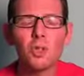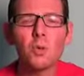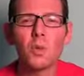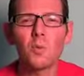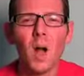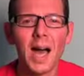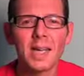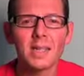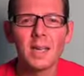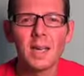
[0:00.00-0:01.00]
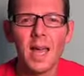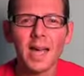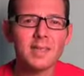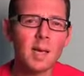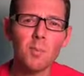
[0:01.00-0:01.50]
you the right,
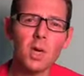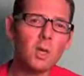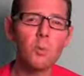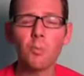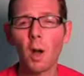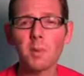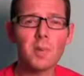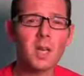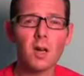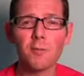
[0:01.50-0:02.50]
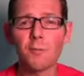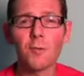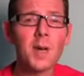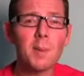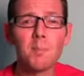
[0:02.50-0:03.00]
as somebody who probably got a
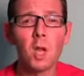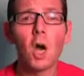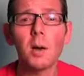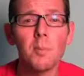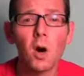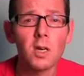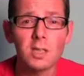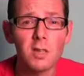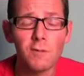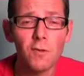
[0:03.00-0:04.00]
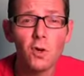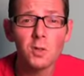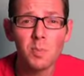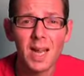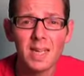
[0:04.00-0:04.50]
free blogger pass in the
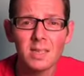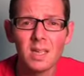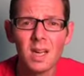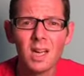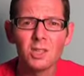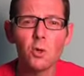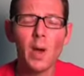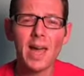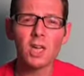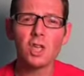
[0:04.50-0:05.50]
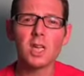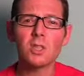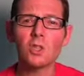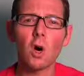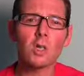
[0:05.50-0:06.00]
first place, to actually
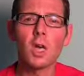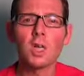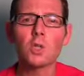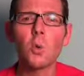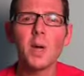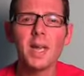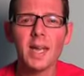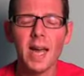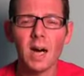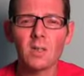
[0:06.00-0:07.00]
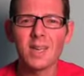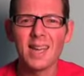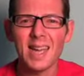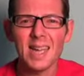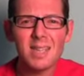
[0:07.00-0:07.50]
start tweeting out
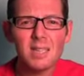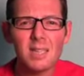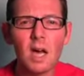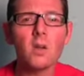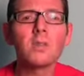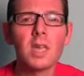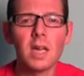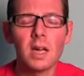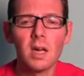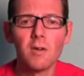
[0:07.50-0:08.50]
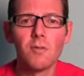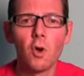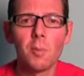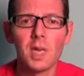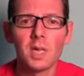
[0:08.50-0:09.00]
insulting
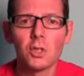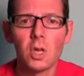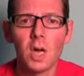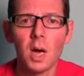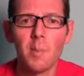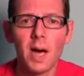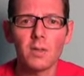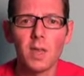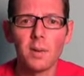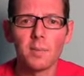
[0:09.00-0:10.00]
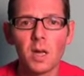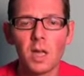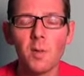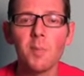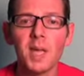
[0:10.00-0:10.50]
verbiage about them?
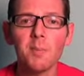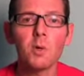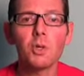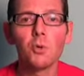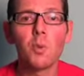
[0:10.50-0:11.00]
The people you